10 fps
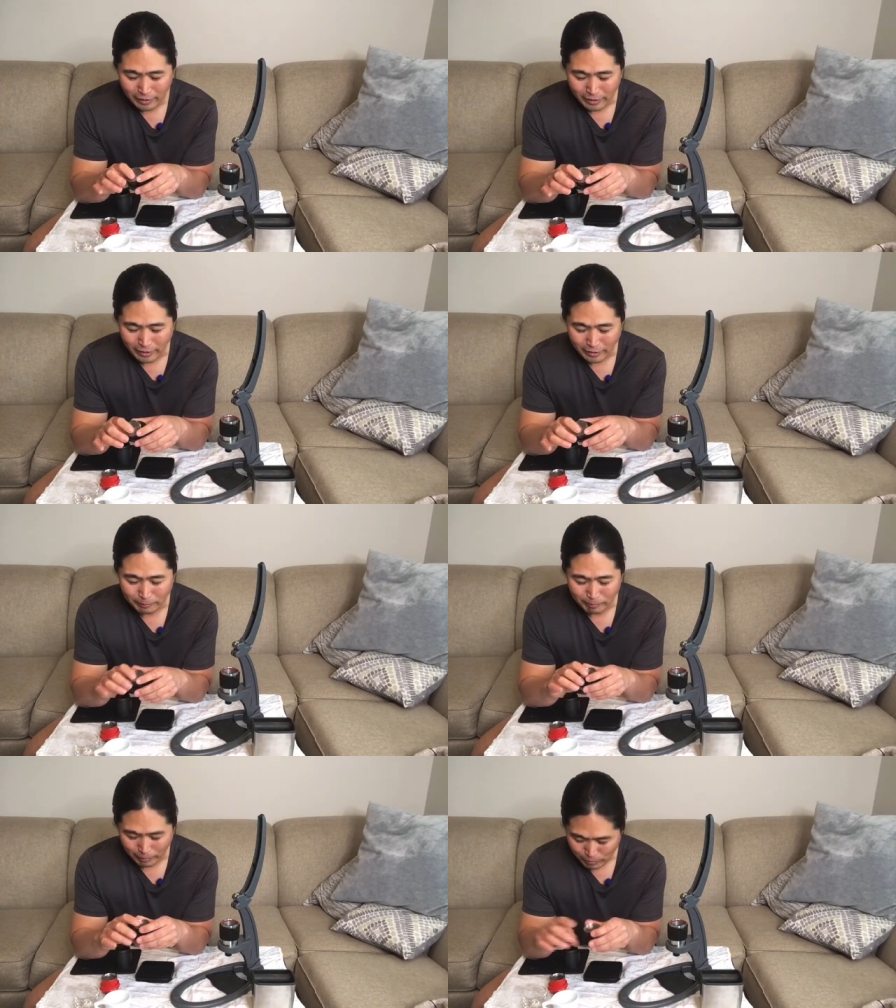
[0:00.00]

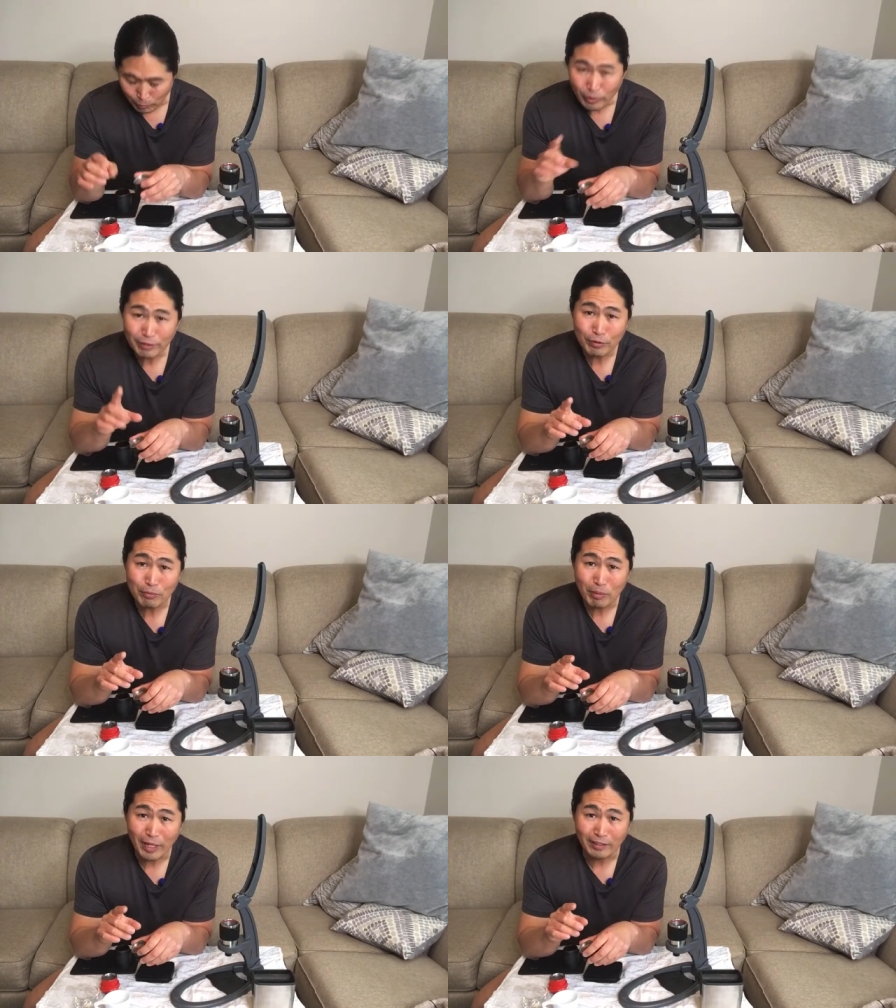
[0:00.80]
And so whenever you
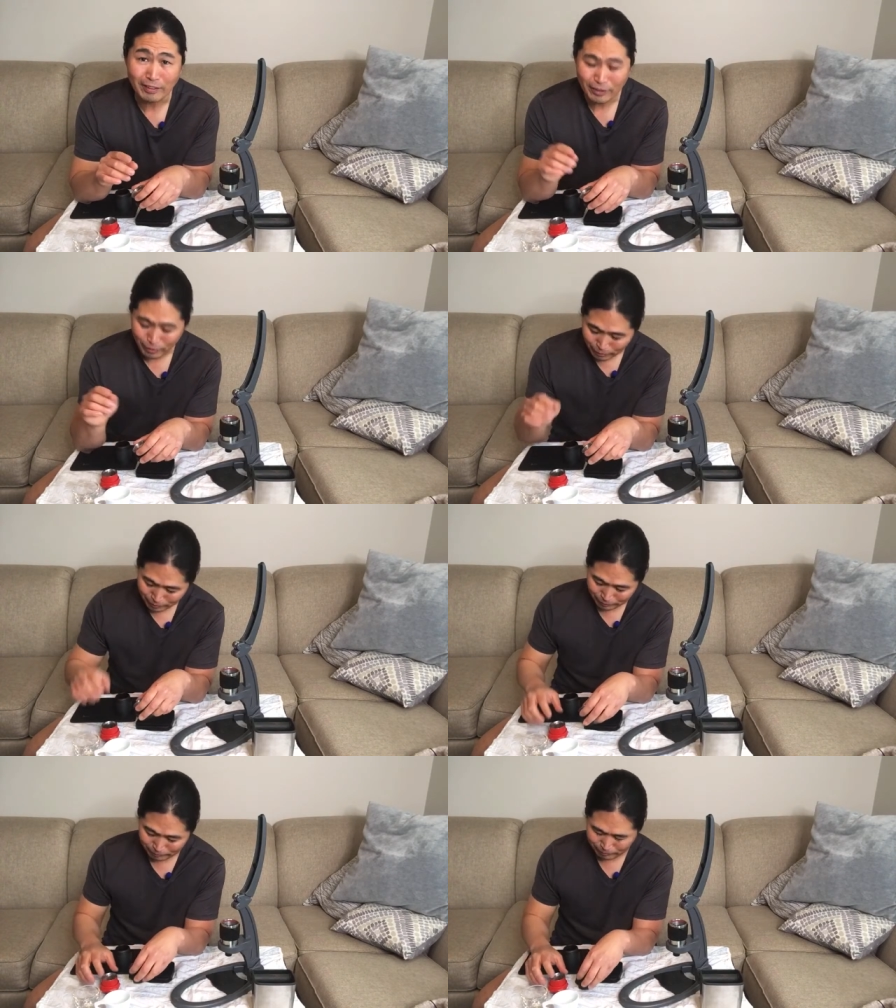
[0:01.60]
buy Neo,
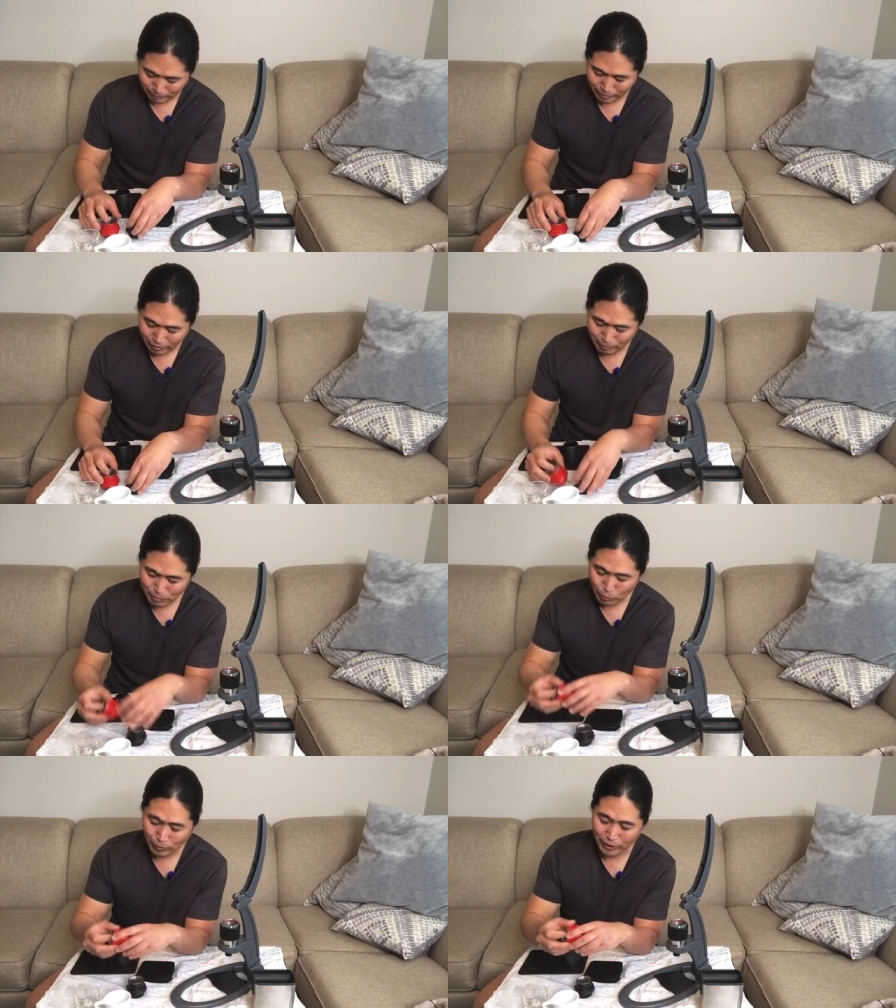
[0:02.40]
it
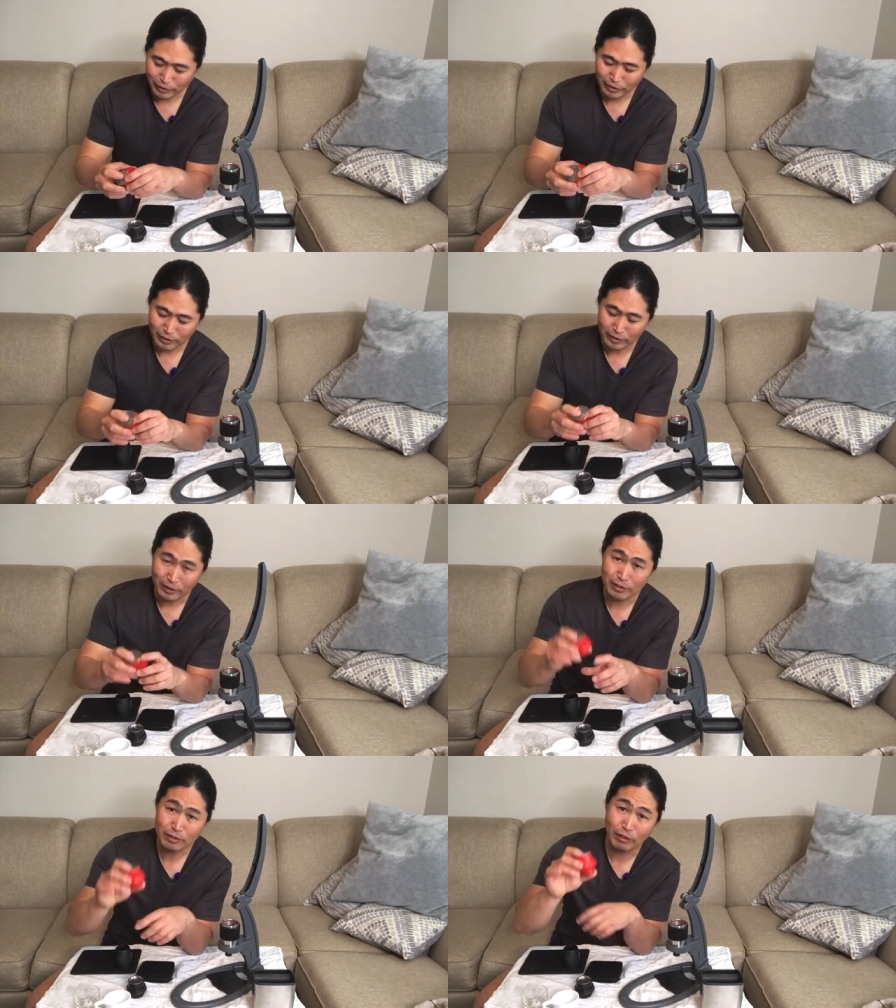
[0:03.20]
comes with,
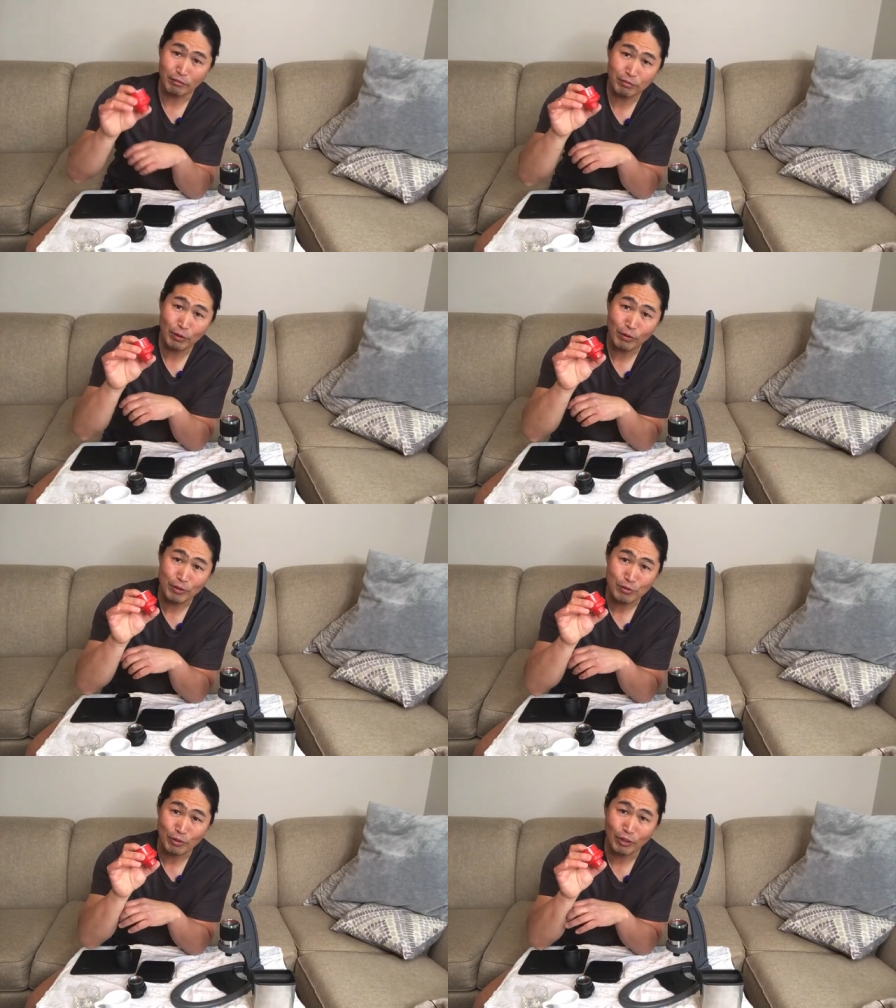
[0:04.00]
it's called flow
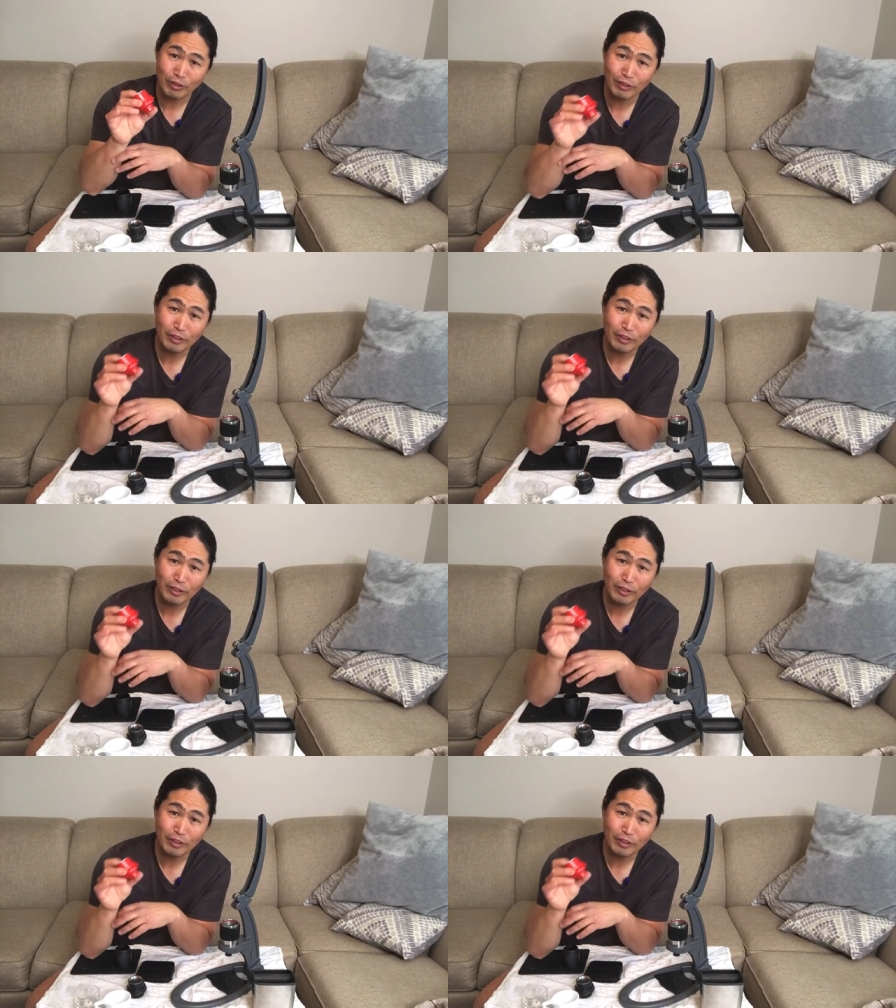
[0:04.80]
control